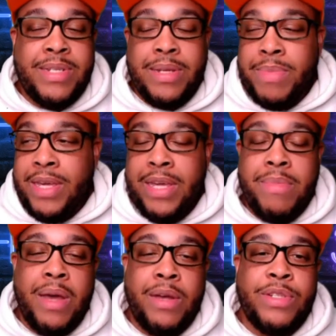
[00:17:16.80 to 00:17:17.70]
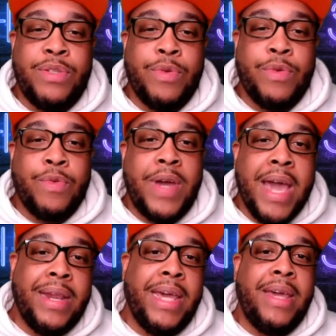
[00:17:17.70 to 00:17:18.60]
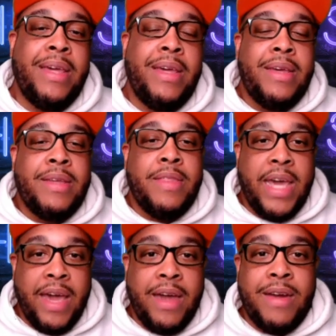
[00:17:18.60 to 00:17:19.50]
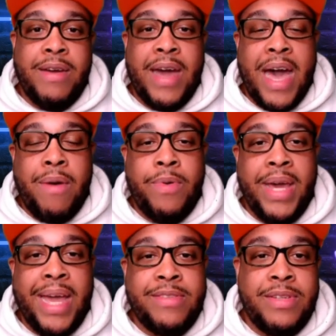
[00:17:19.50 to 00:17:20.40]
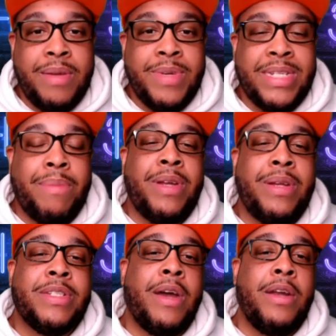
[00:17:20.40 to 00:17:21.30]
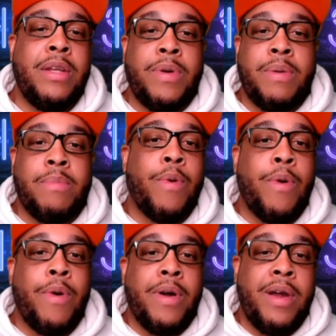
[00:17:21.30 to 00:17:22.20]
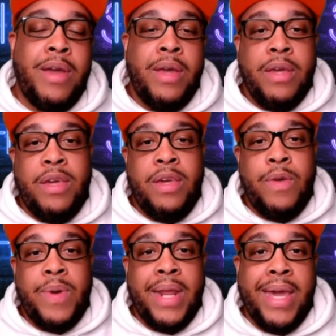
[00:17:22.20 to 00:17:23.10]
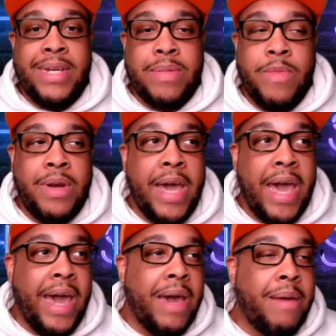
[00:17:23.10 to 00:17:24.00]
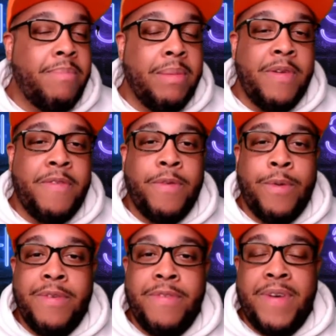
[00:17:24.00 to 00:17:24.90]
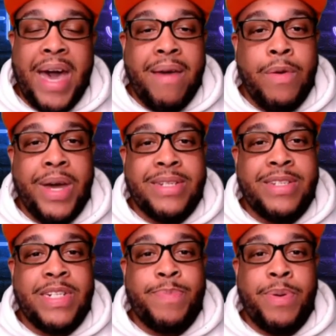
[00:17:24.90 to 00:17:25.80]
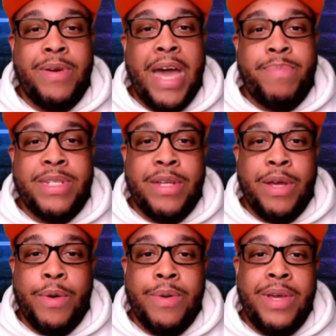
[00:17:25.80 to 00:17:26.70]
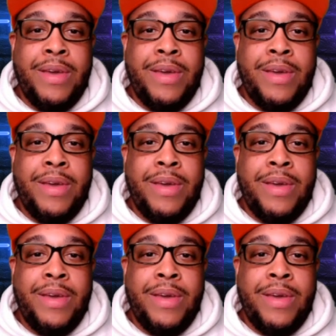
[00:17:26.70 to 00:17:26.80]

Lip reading: Send me emails directly there. I will answer them because I'm going to start doing more Q&As. I'm going to add maybe 4 or 5 questions per episode.